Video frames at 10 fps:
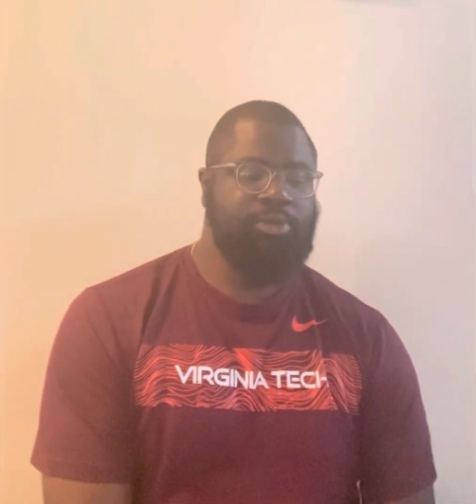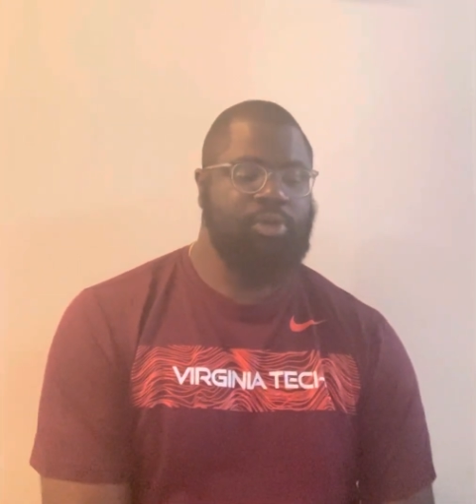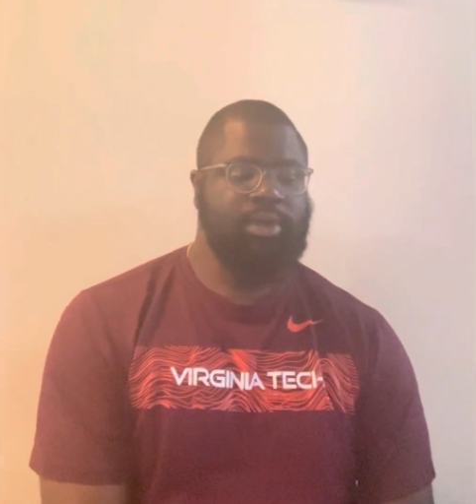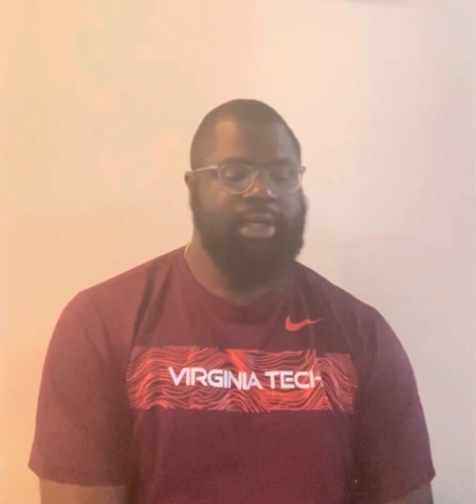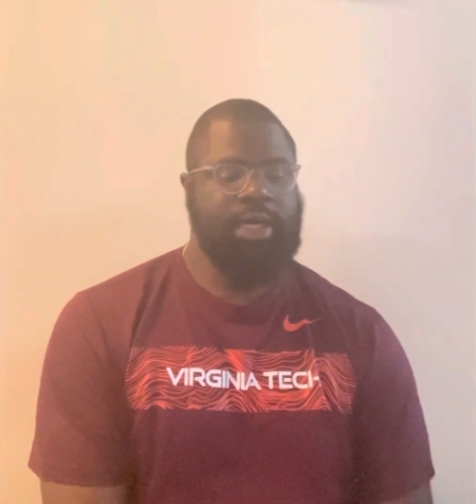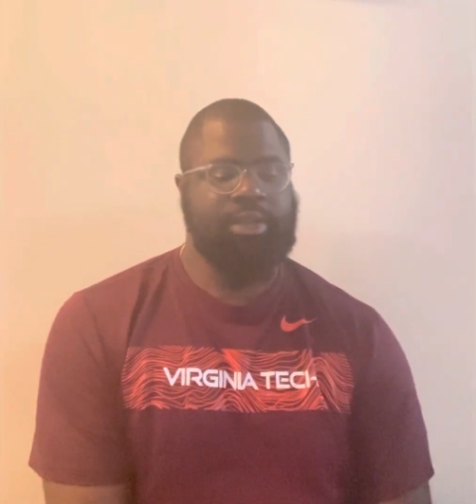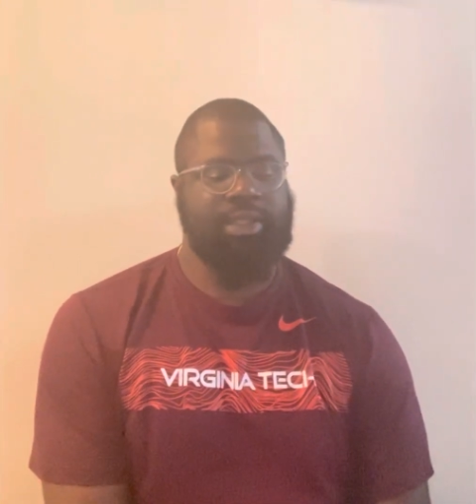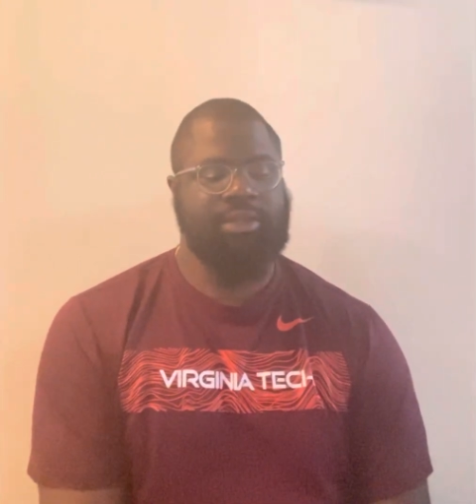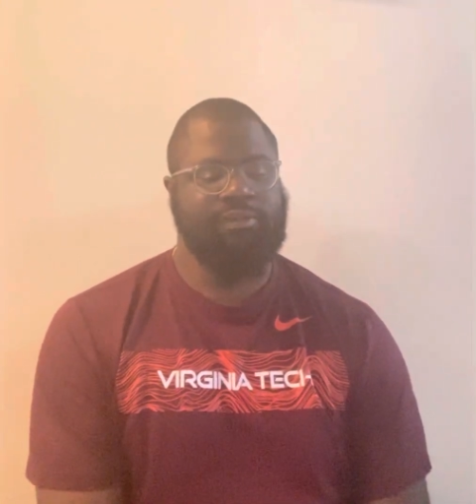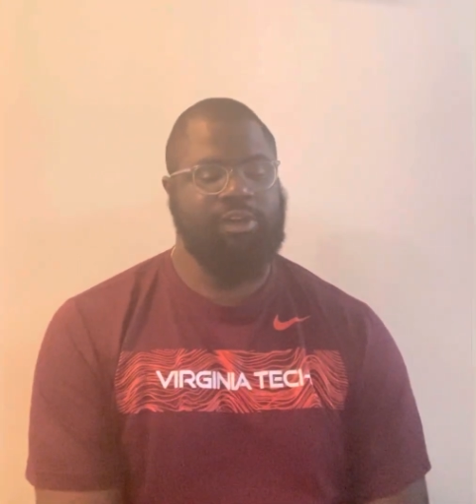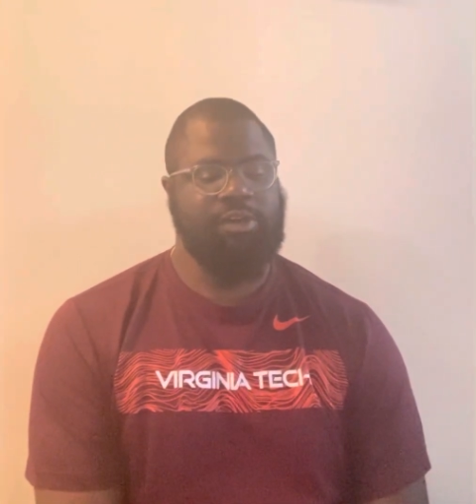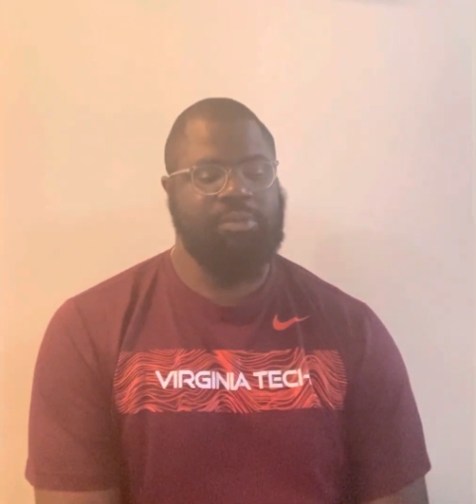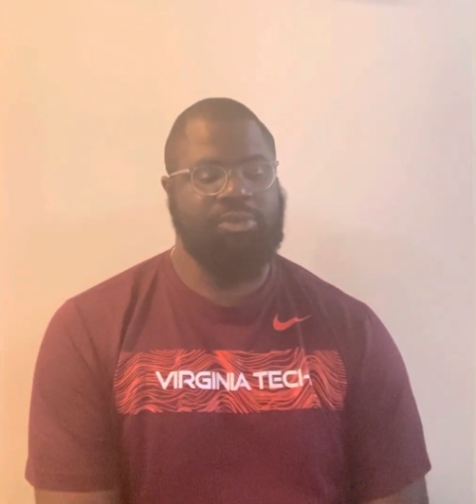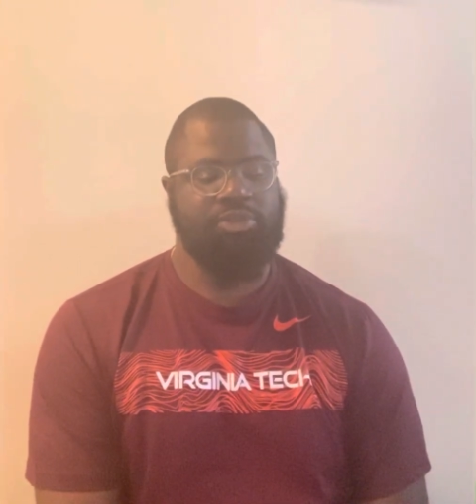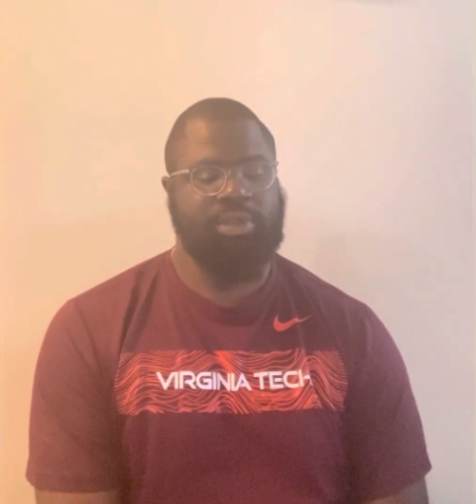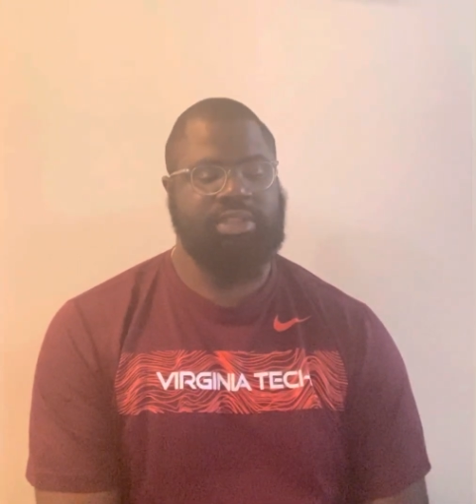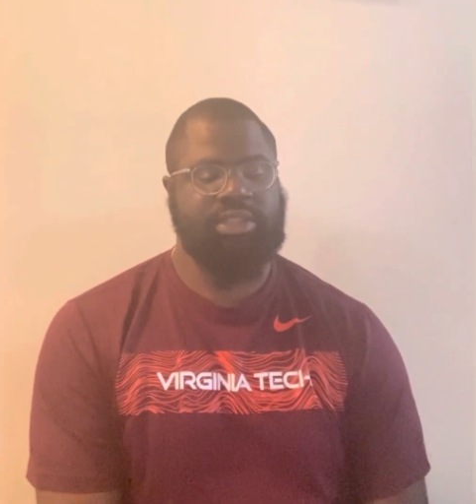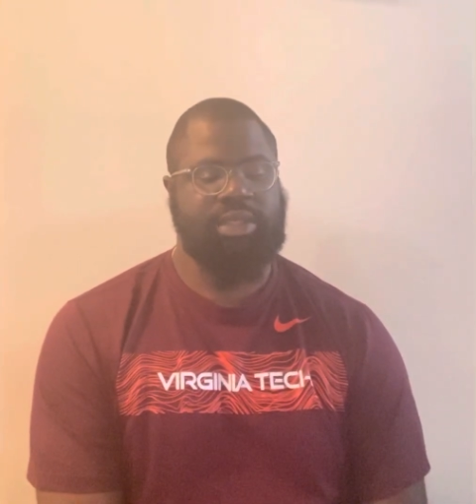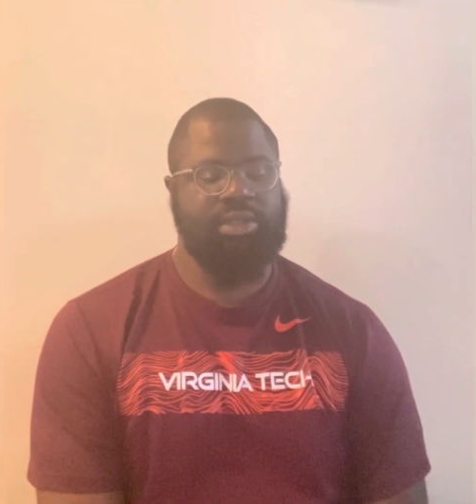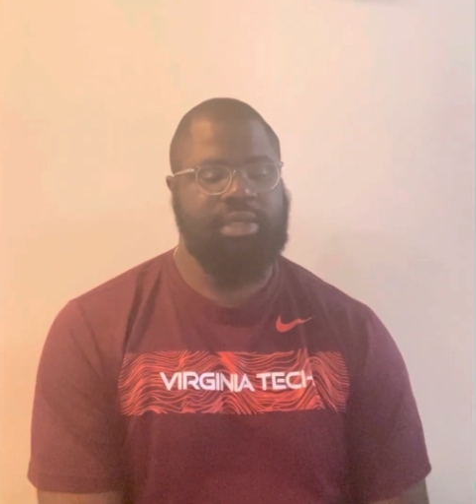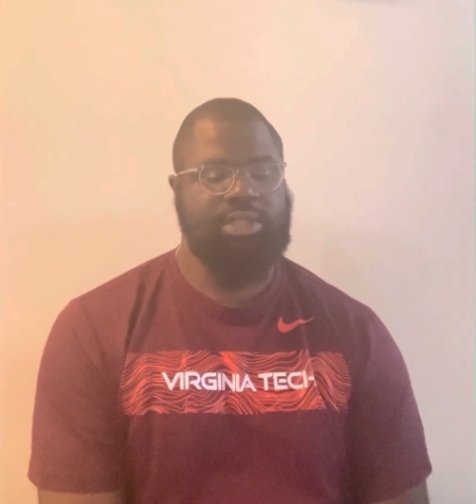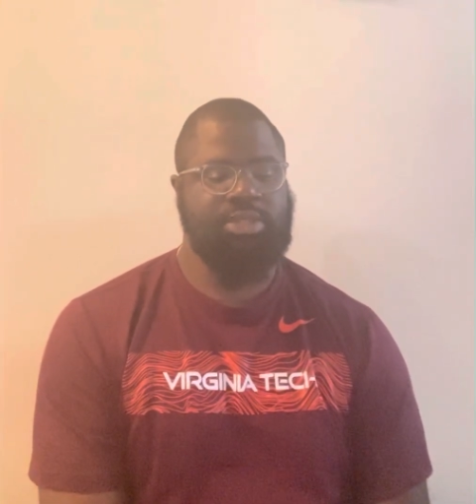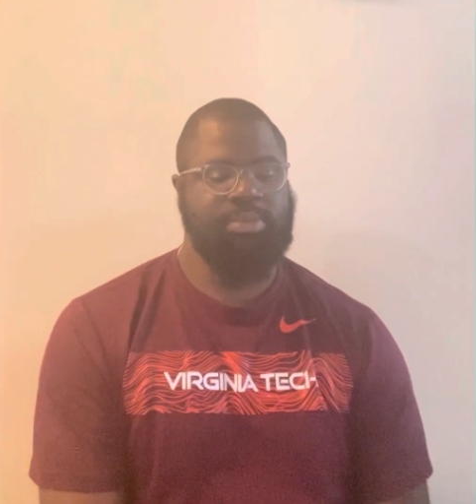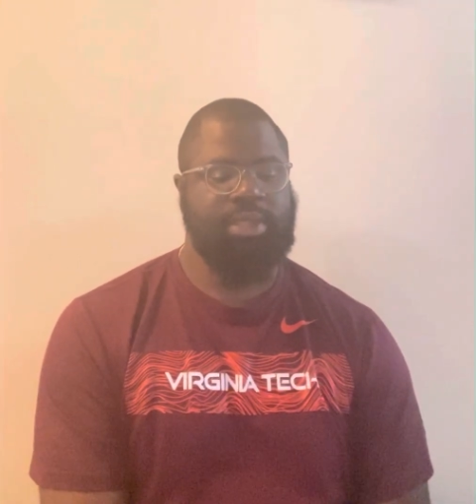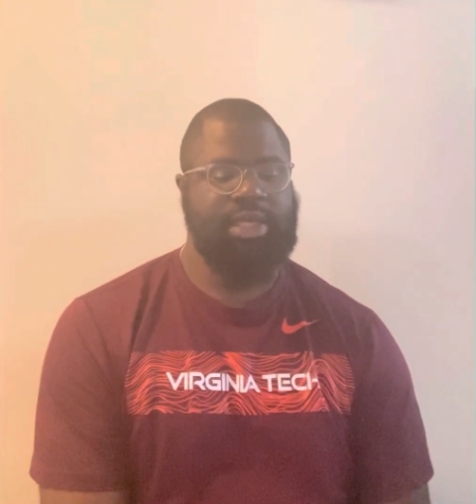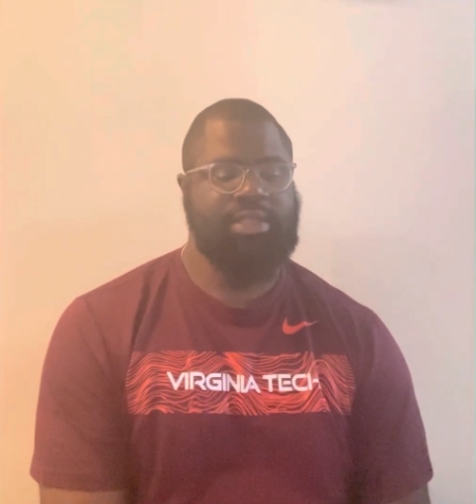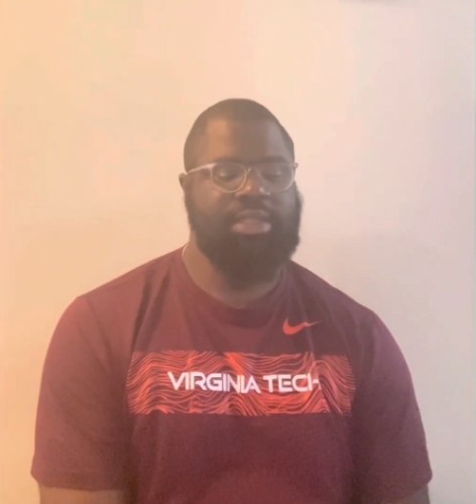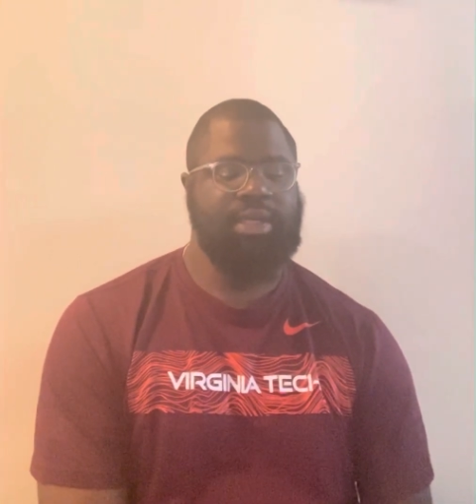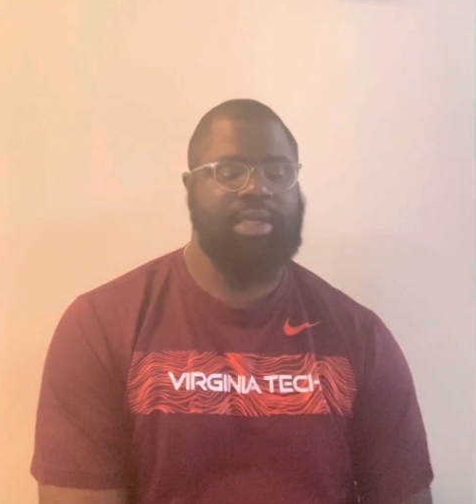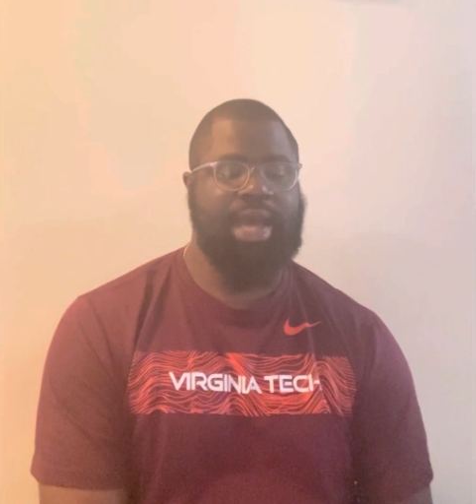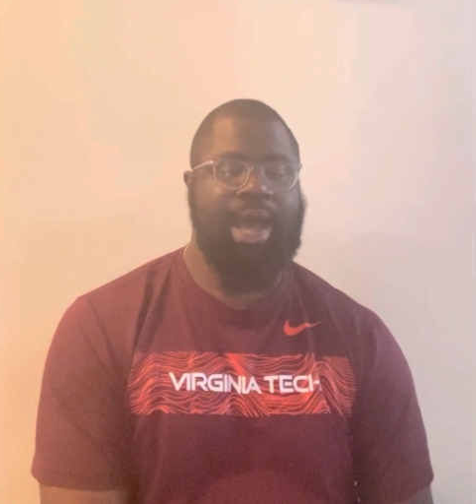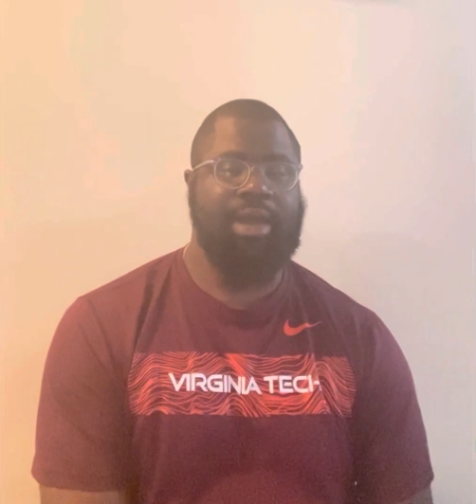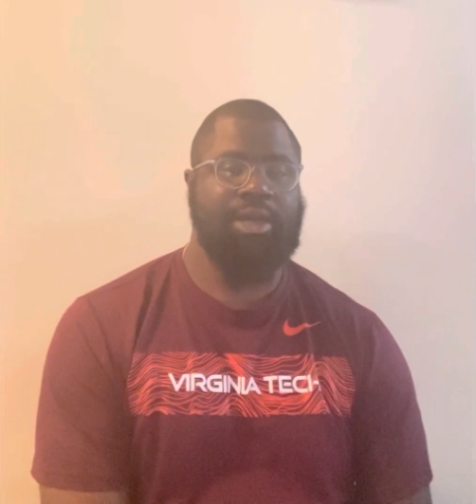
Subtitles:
Court held that the Freedom of Choice segregation plan did not